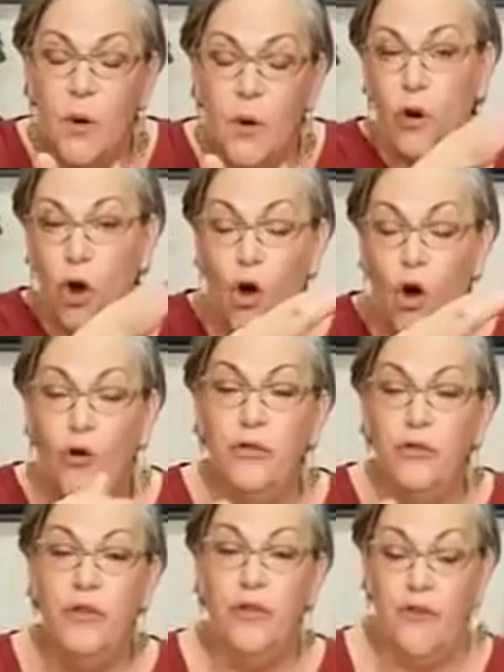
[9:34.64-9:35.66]
was to
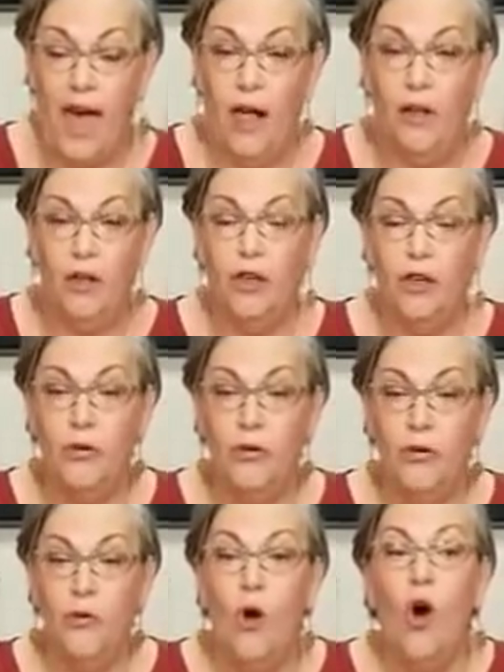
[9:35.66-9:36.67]
erode the
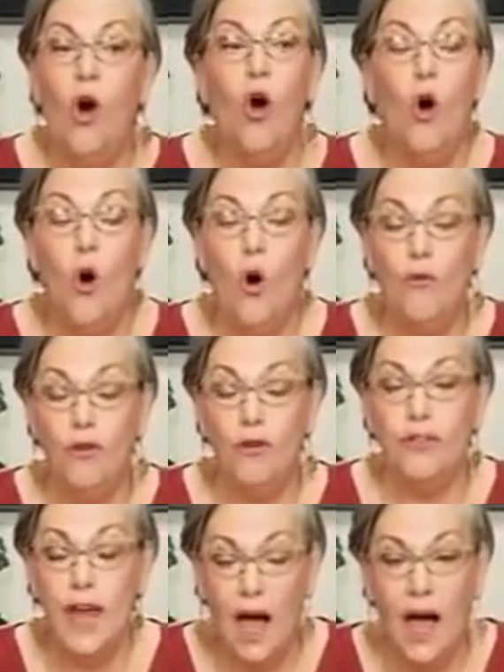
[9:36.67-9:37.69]
value over
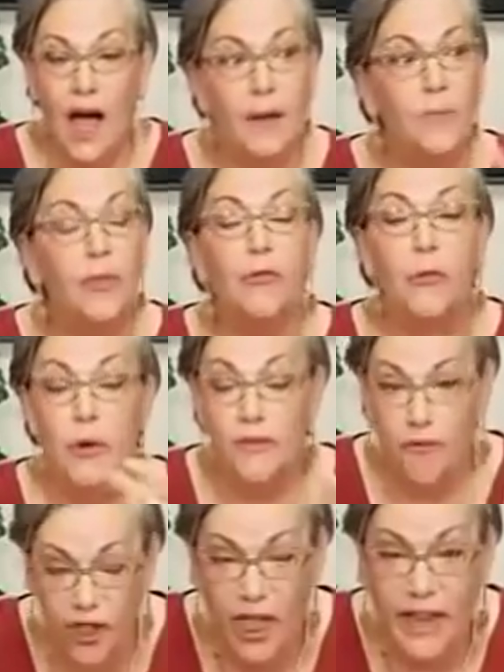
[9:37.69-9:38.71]
time through
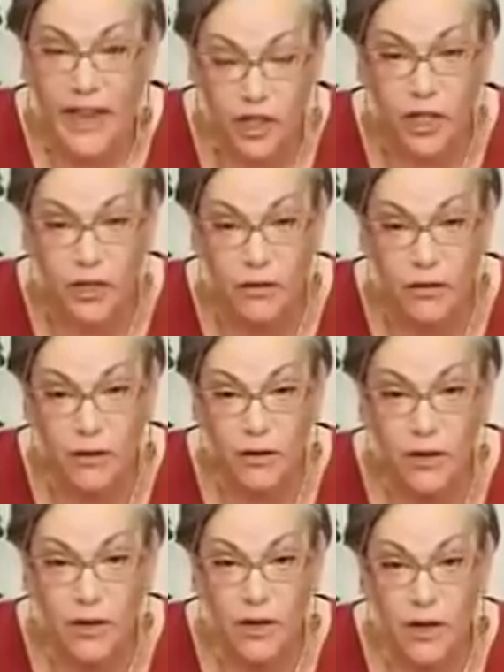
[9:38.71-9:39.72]
inflation
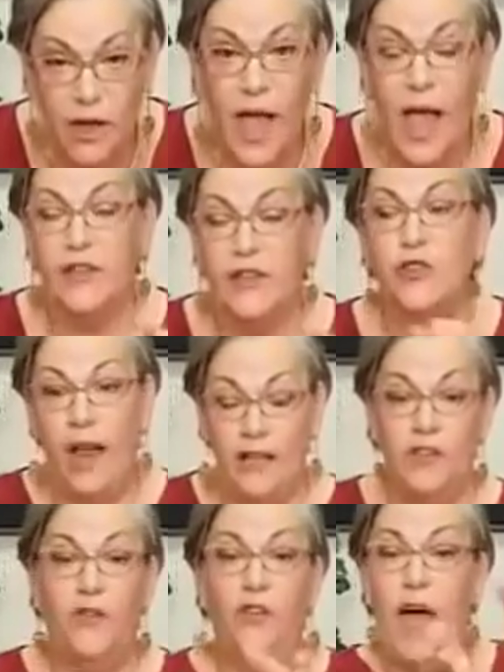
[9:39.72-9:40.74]
and
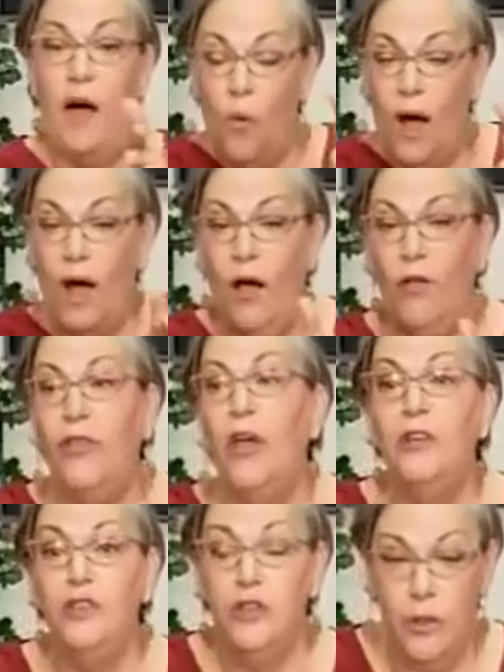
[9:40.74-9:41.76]
transfer that wealth
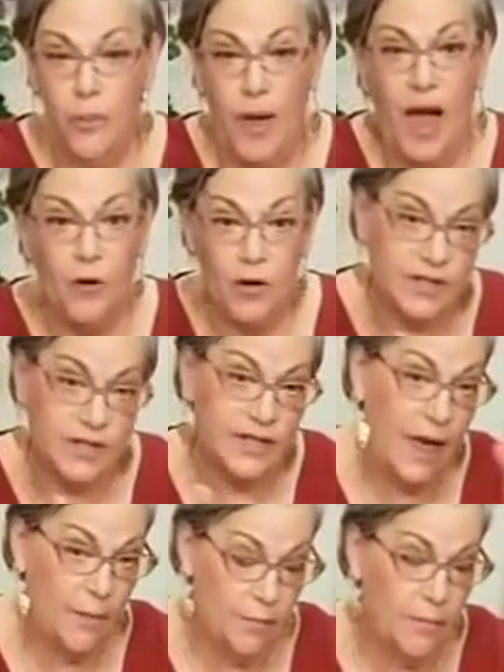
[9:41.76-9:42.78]
to the powers
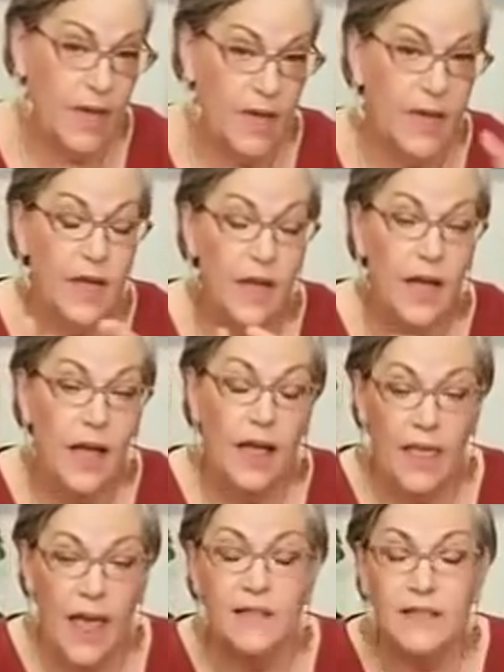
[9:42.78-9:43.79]
that be, and
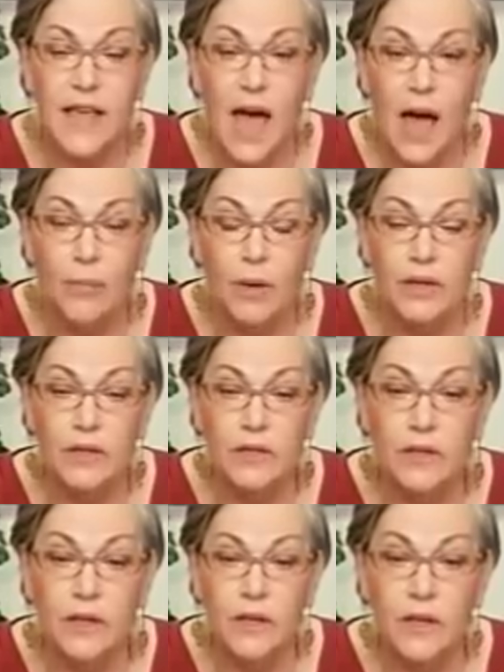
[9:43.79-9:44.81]
that's happened.
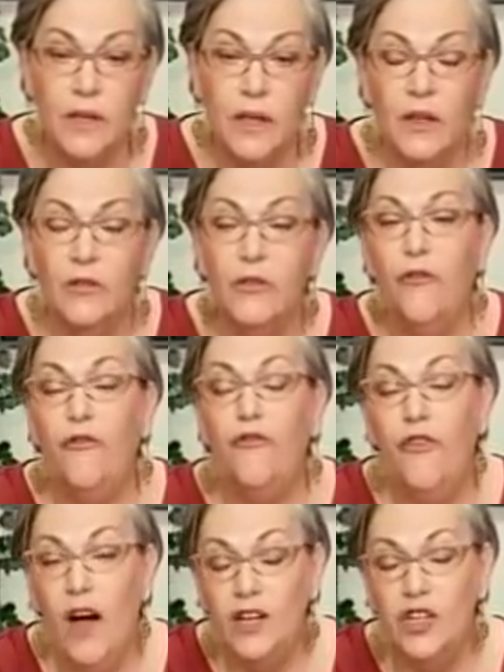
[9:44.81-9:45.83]
The
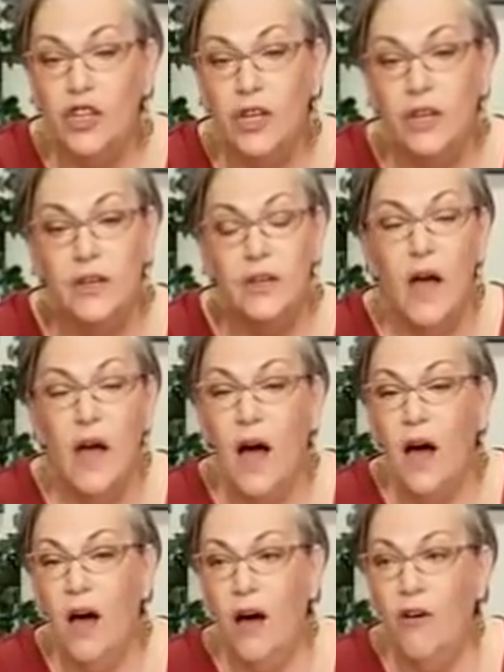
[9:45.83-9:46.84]
function
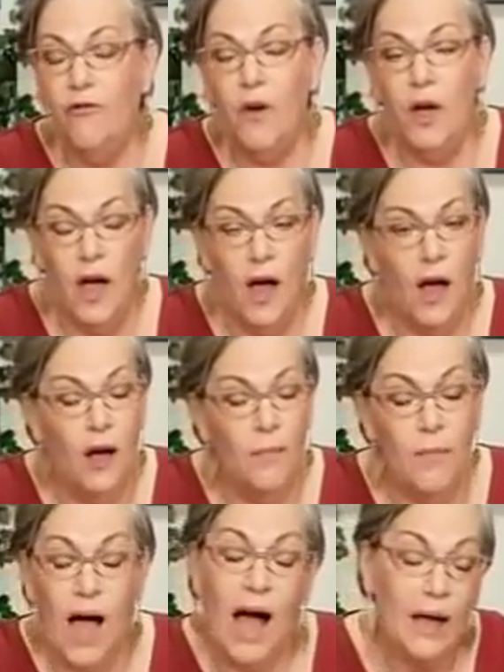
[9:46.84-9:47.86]
of,
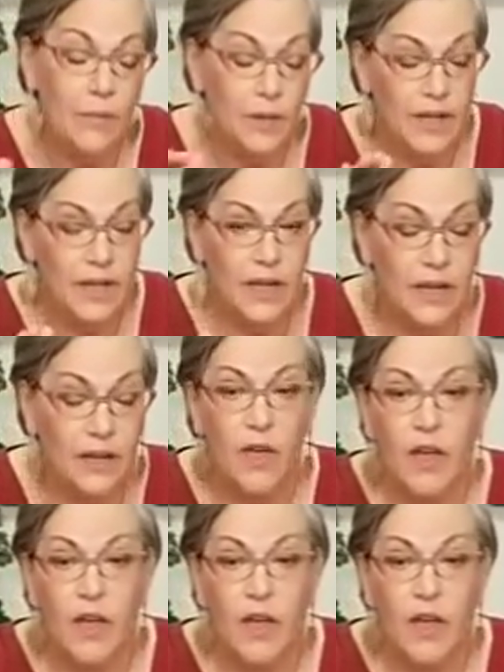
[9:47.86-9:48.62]
I believe